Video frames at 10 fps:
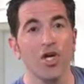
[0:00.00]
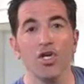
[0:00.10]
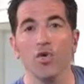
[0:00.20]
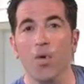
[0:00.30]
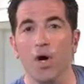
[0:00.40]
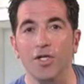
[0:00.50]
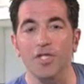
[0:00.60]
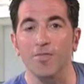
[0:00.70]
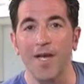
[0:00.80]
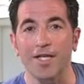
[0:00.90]
you are
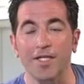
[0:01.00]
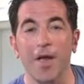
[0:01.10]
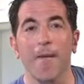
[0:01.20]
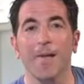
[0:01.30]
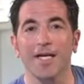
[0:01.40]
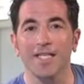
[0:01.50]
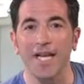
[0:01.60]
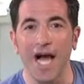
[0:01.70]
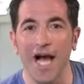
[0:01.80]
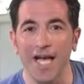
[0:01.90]
spent because in
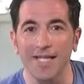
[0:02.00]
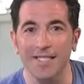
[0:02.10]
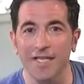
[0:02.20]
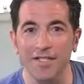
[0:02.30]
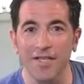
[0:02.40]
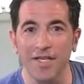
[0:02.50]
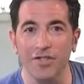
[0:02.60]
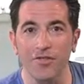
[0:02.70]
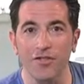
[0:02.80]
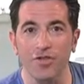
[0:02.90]
high intensity
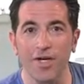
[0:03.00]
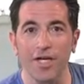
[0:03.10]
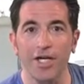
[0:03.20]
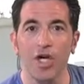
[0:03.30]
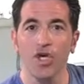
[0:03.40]
interval training,